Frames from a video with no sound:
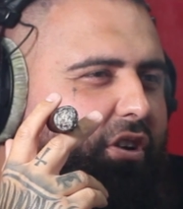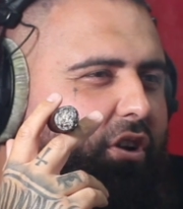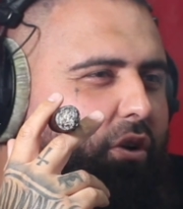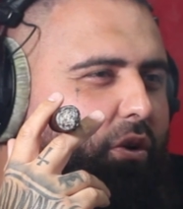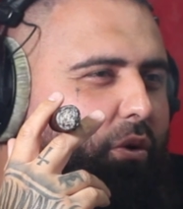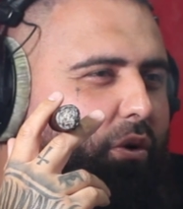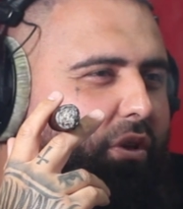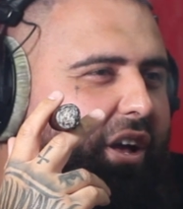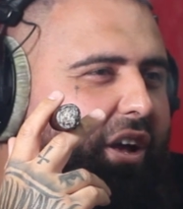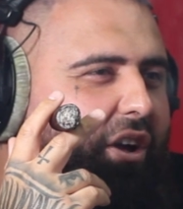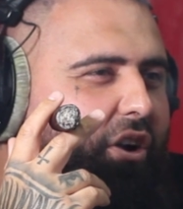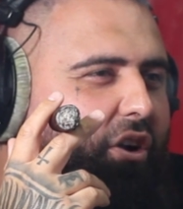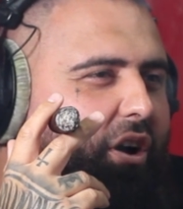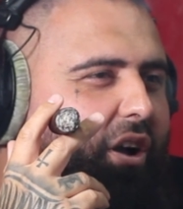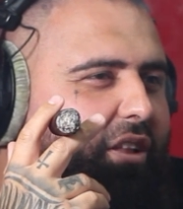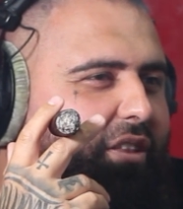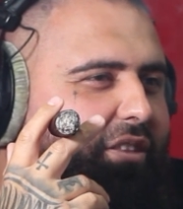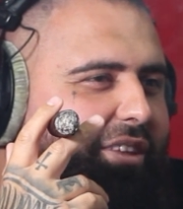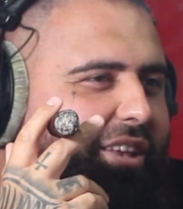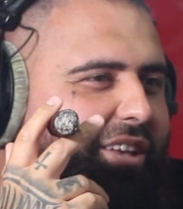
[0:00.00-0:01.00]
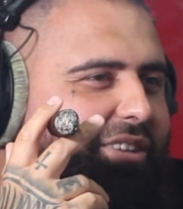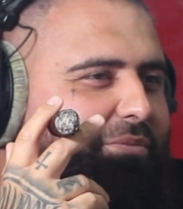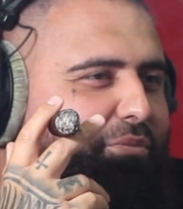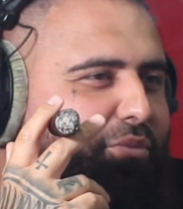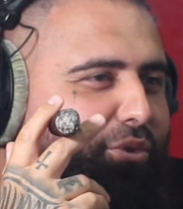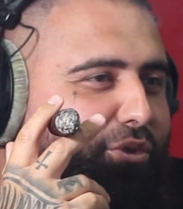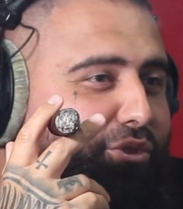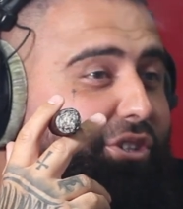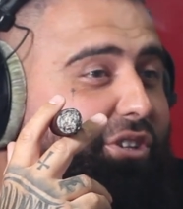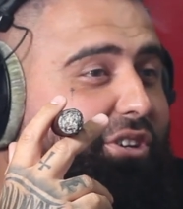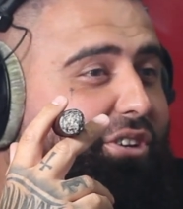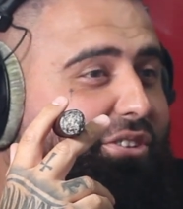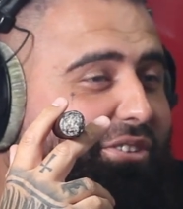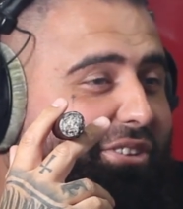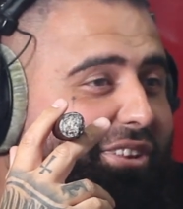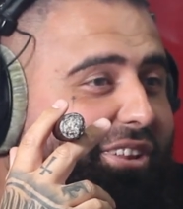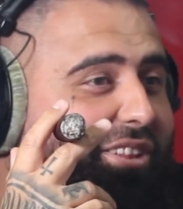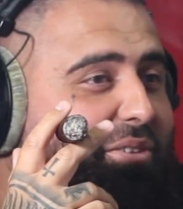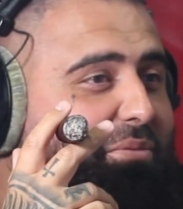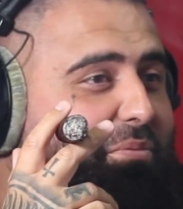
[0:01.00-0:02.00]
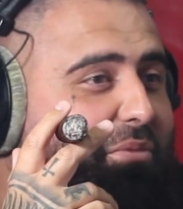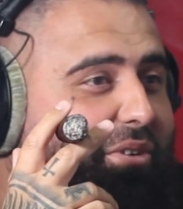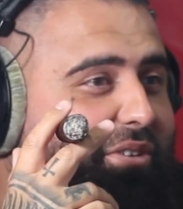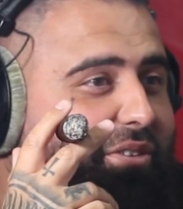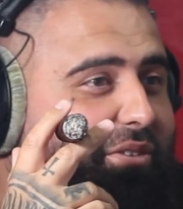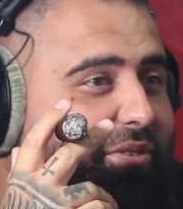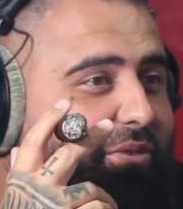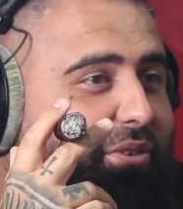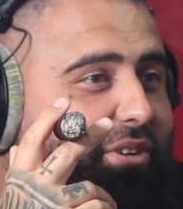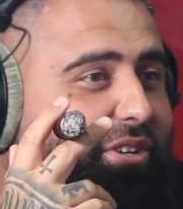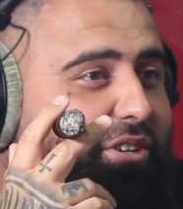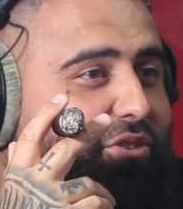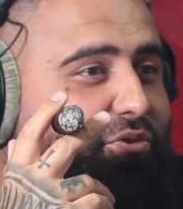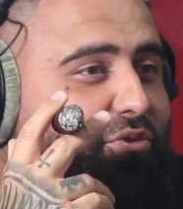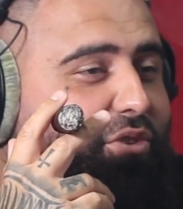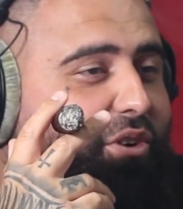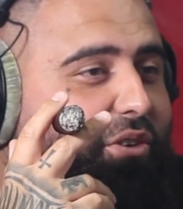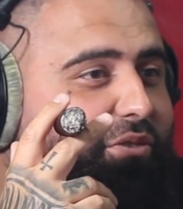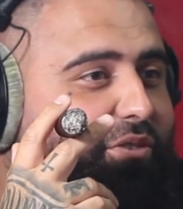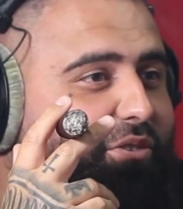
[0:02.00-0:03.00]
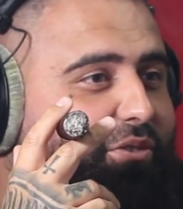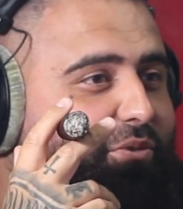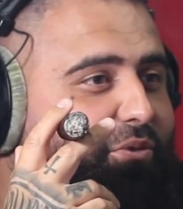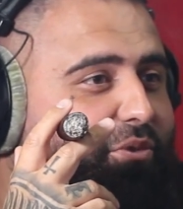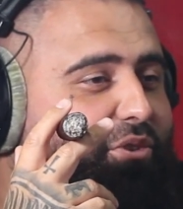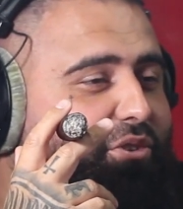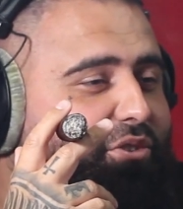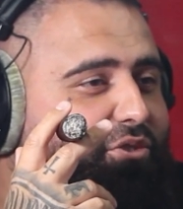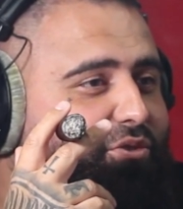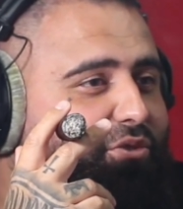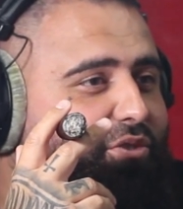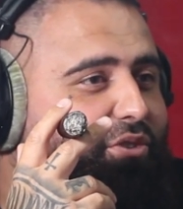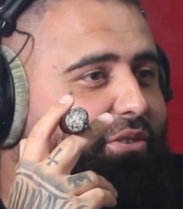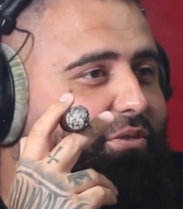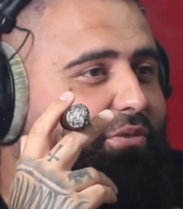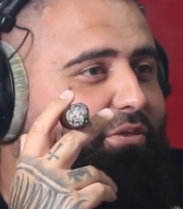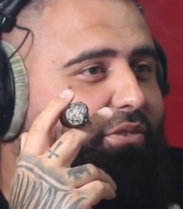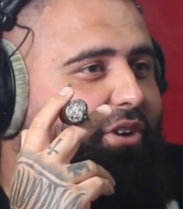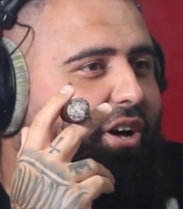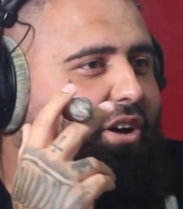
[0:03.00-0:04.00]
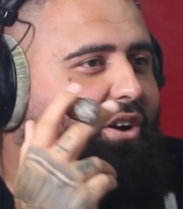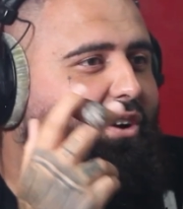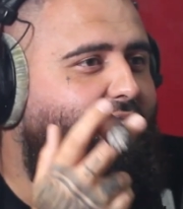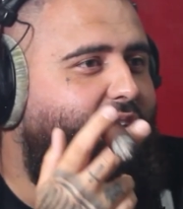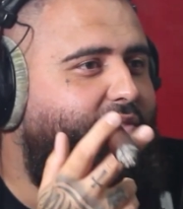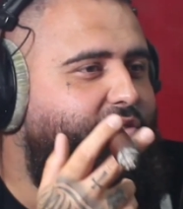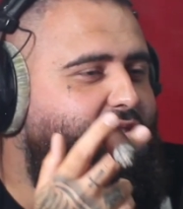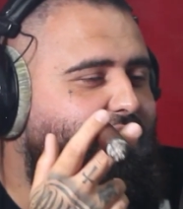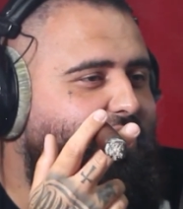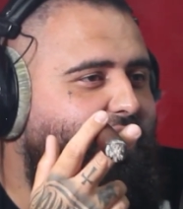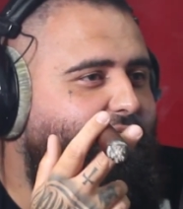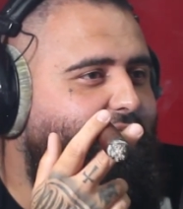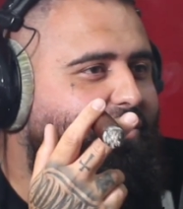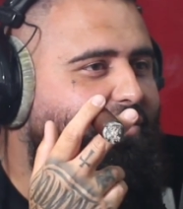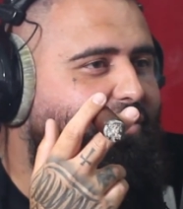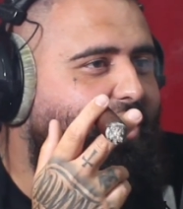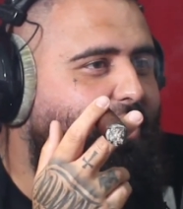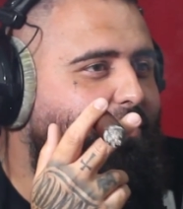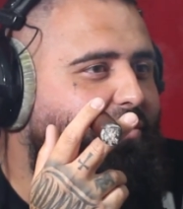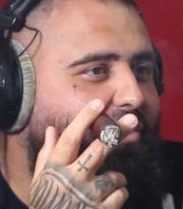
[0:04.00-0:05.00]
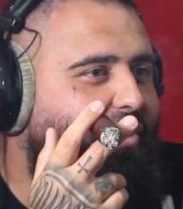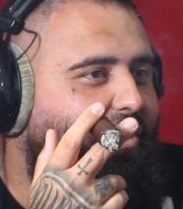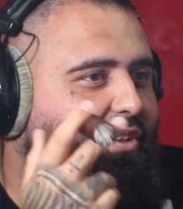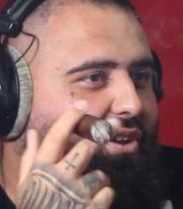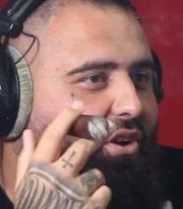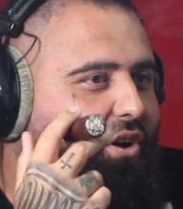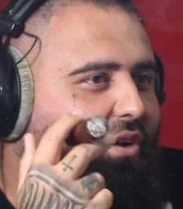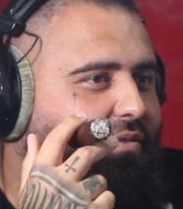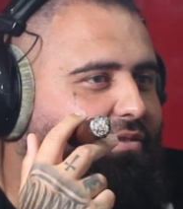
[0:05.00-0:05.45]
or was that guy pushing it to the limit when he shouldn't have? I don't know. Have you seen the same thing that I've